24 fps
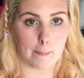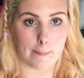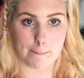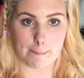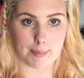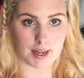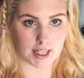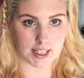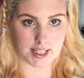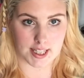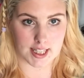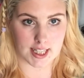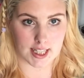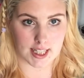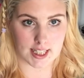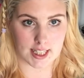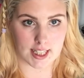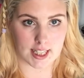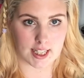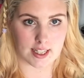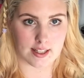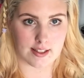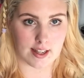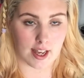bad
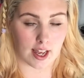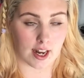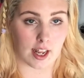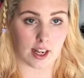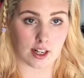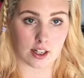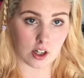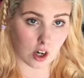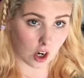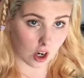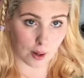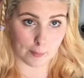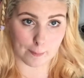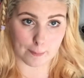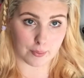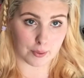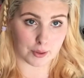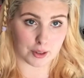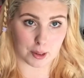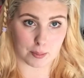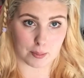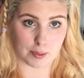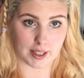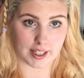sickness and I can't
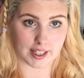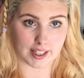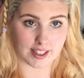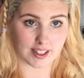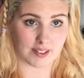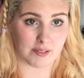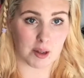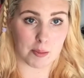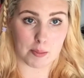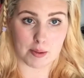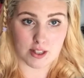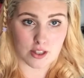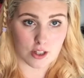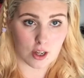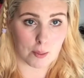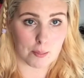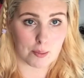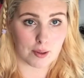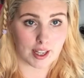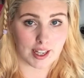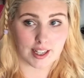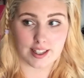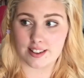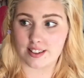board the plane and we miss our
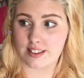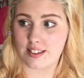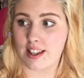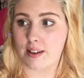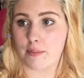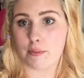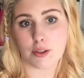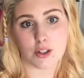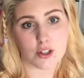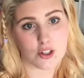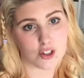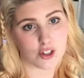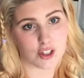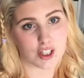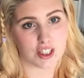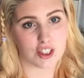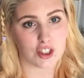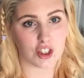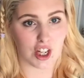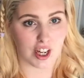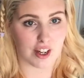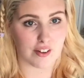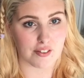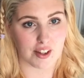plane and then we're stuck in
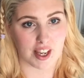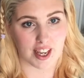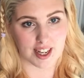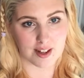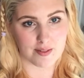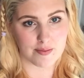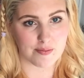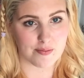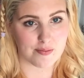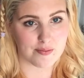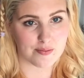JFK.